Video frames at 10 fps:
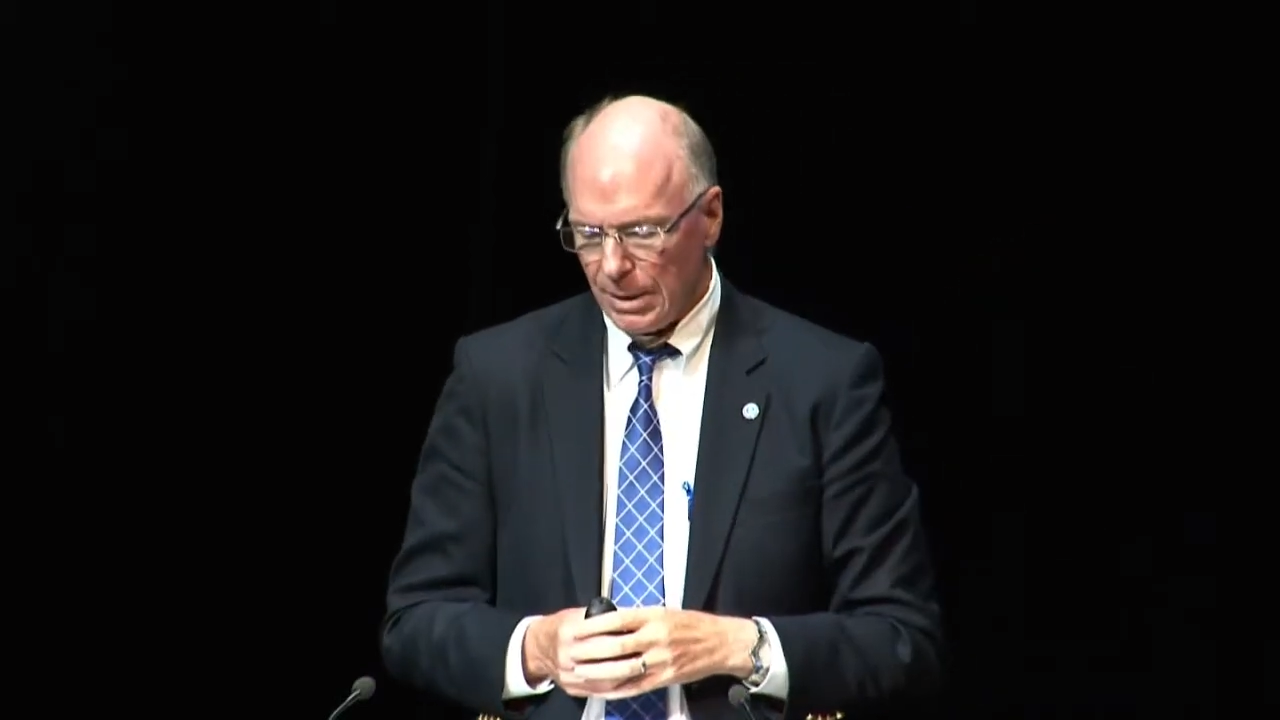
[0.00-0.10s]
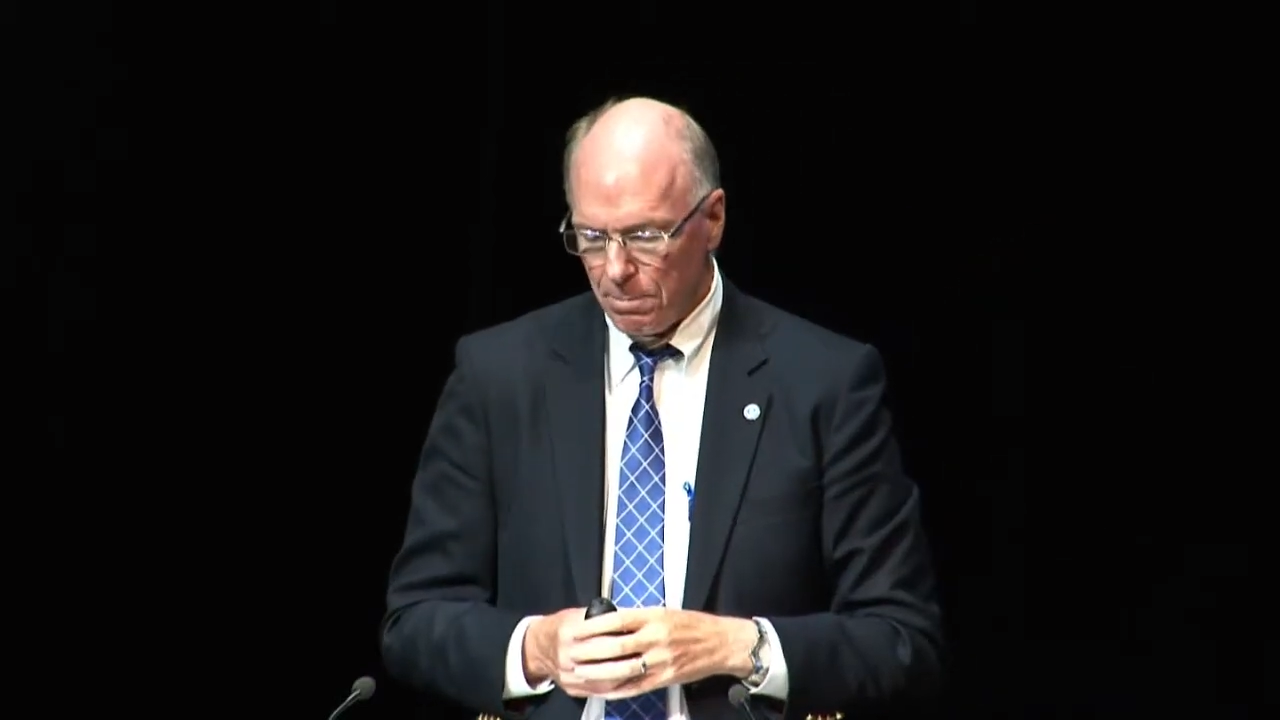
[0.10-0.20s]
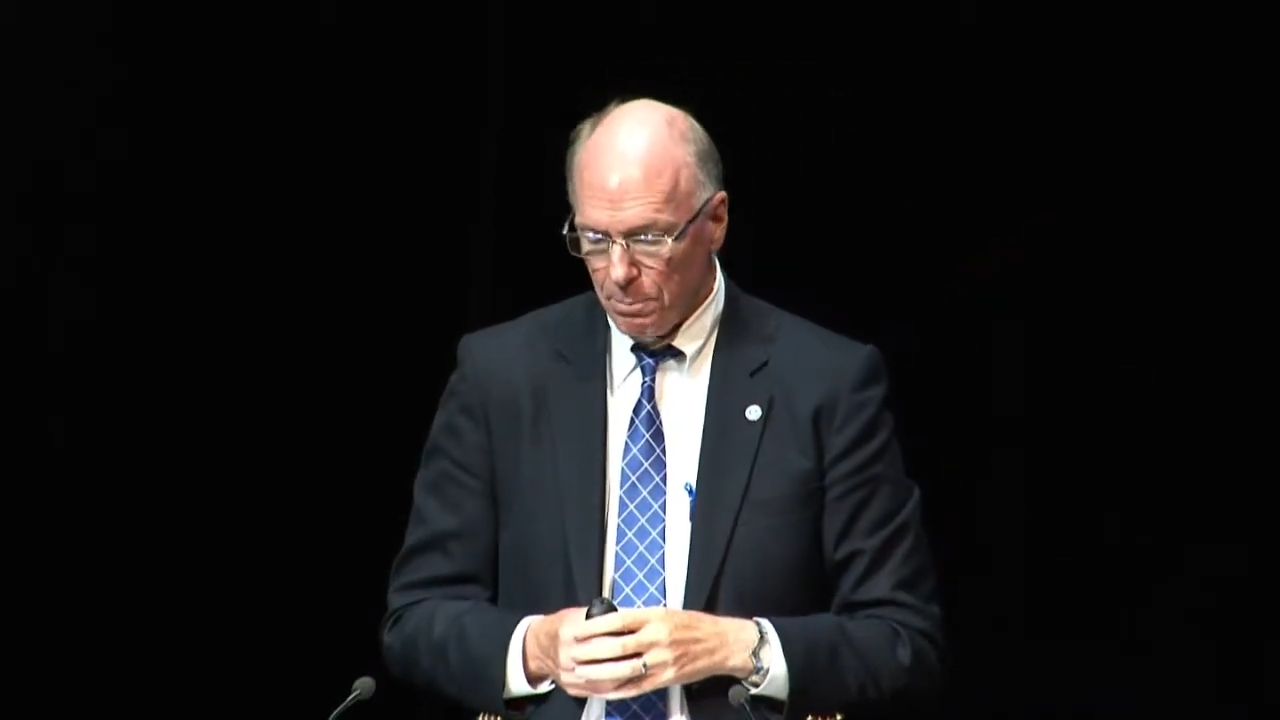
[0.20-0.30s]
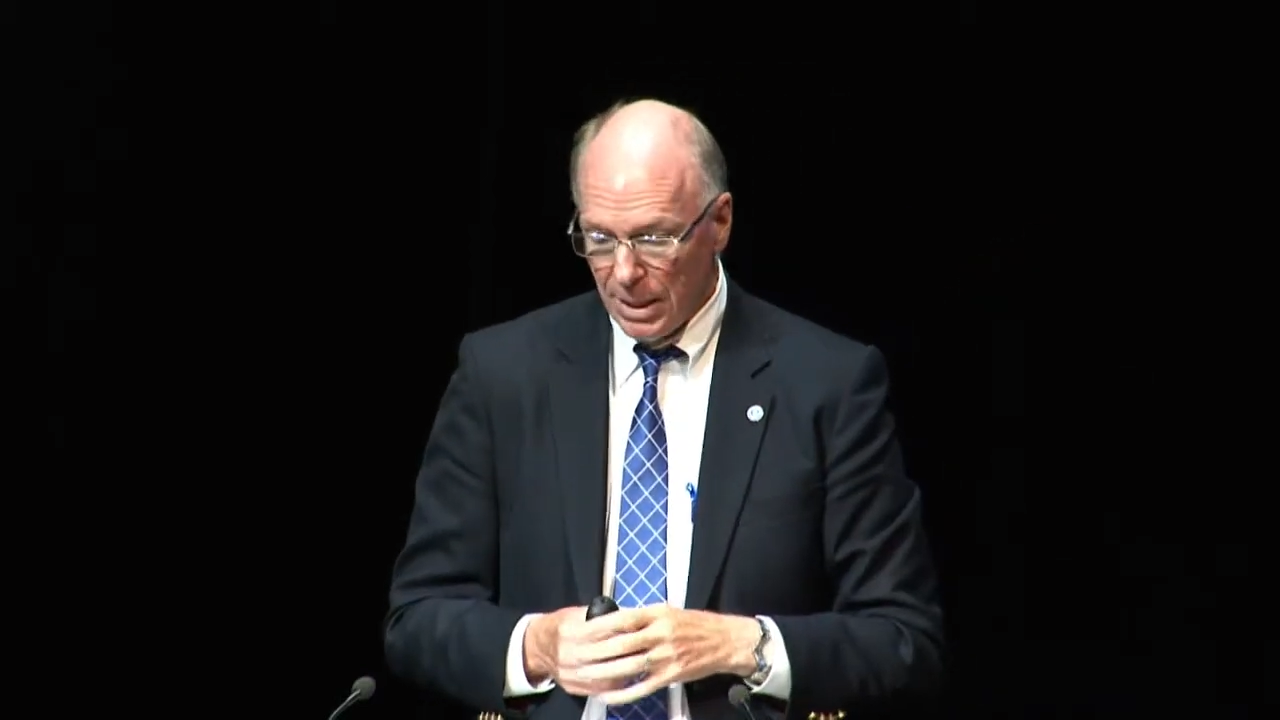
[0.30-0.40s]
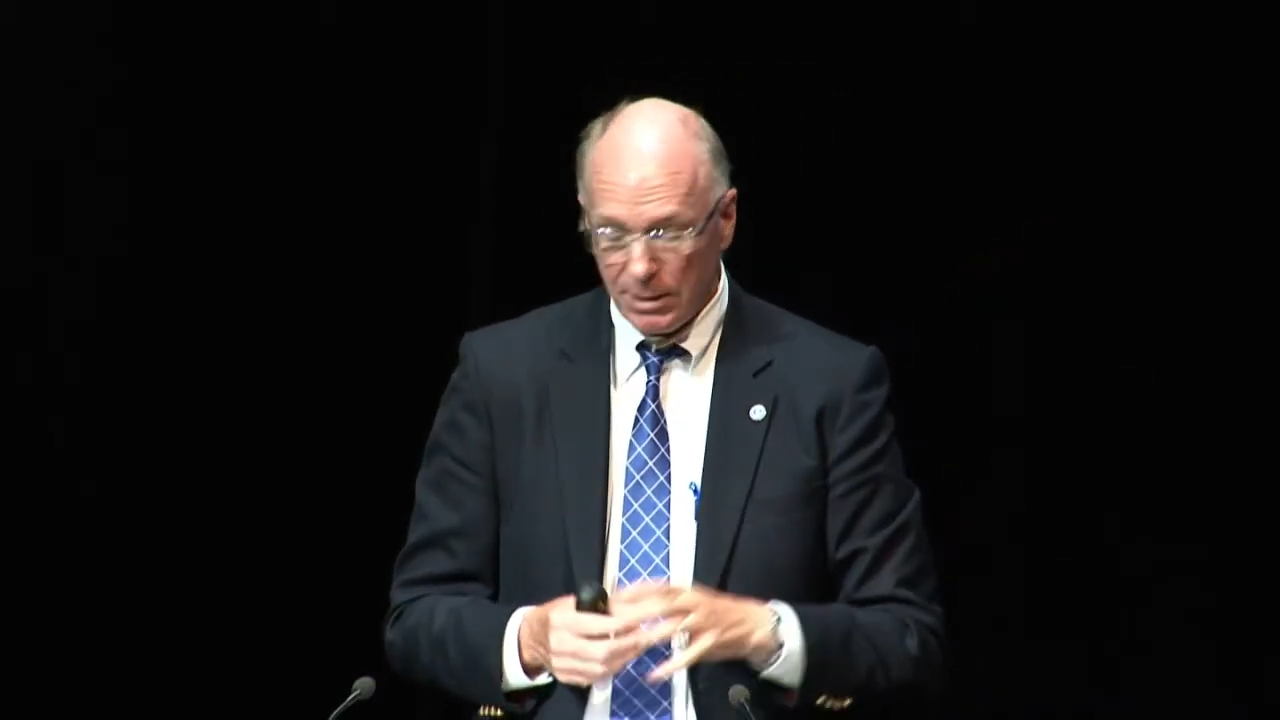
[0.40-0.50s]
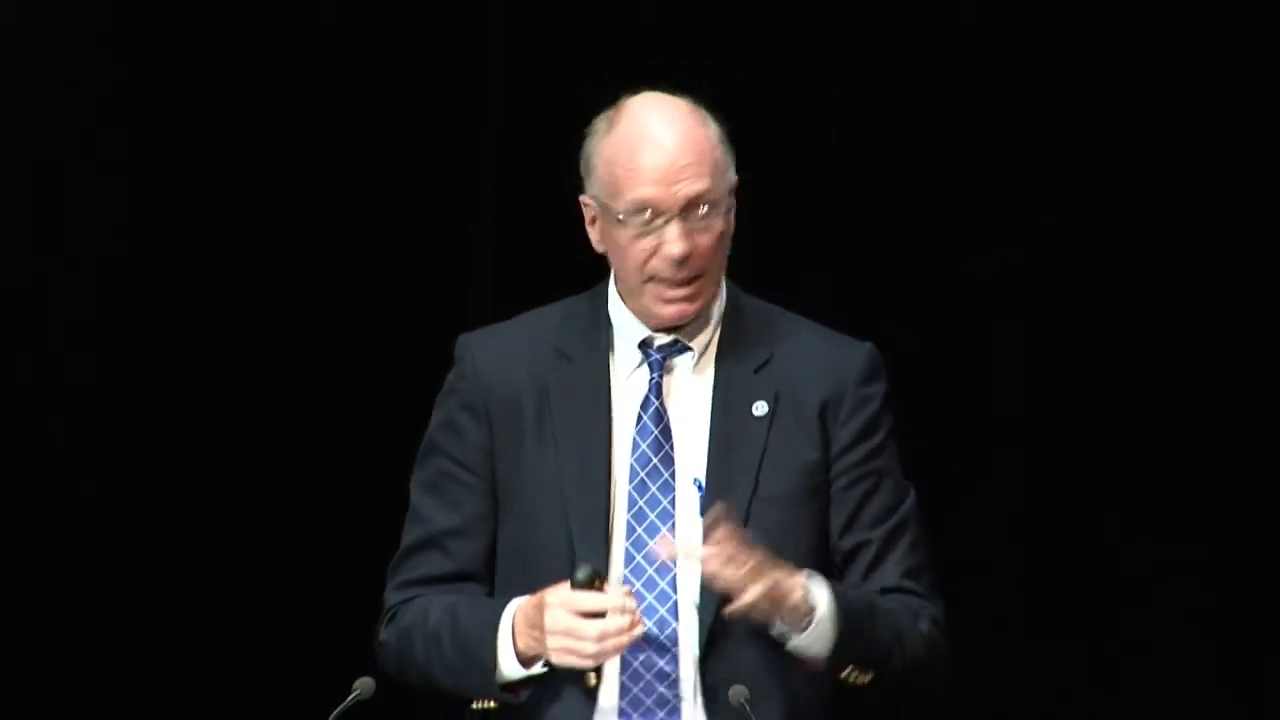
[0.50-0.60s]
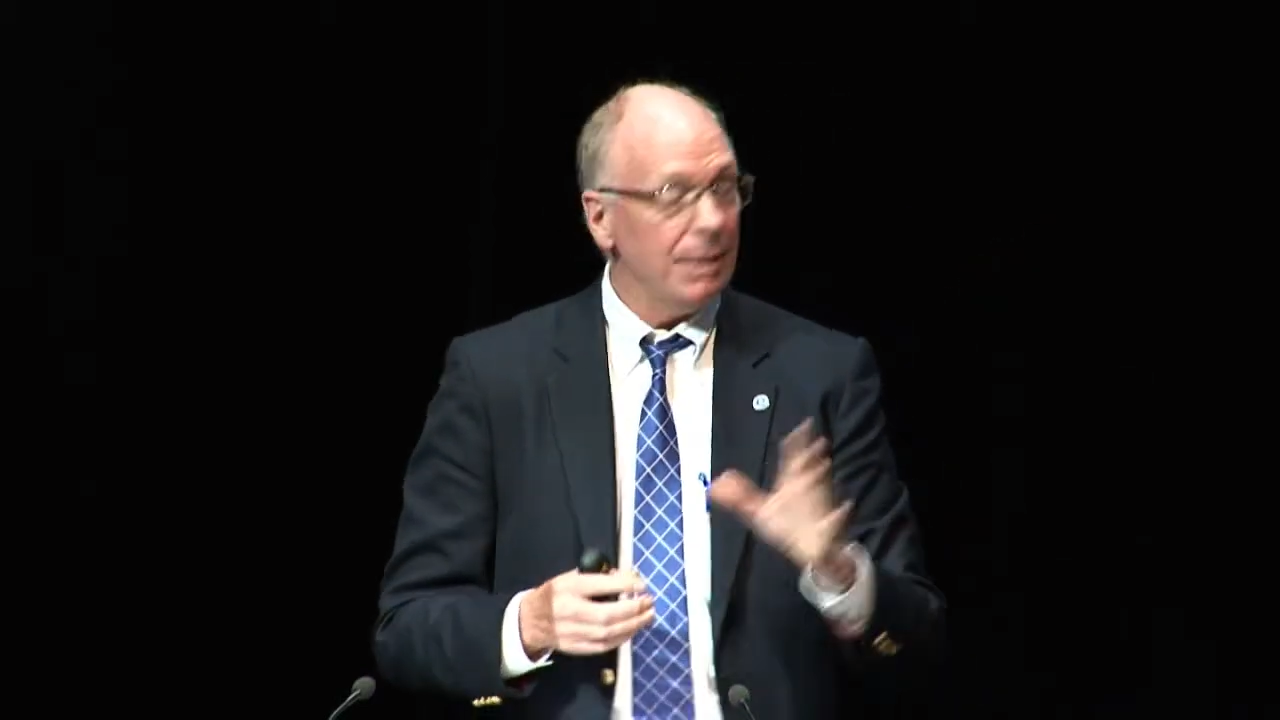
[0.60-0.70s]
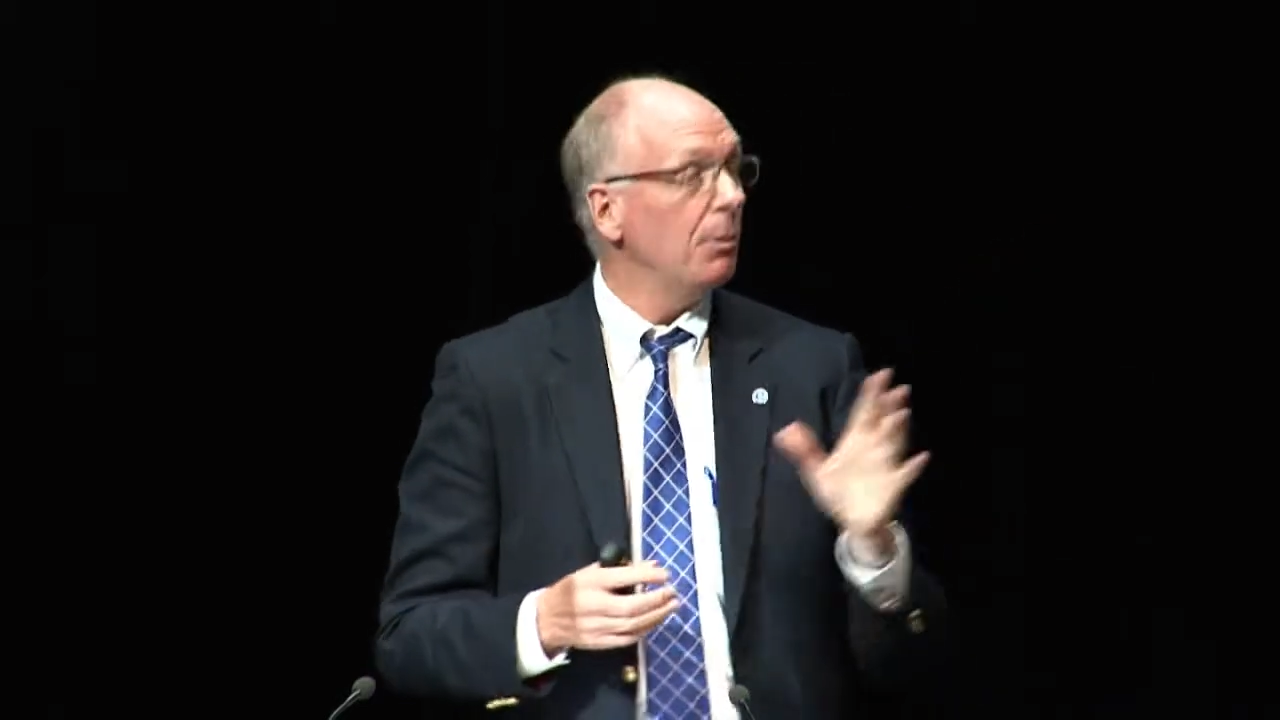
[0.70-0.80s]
But in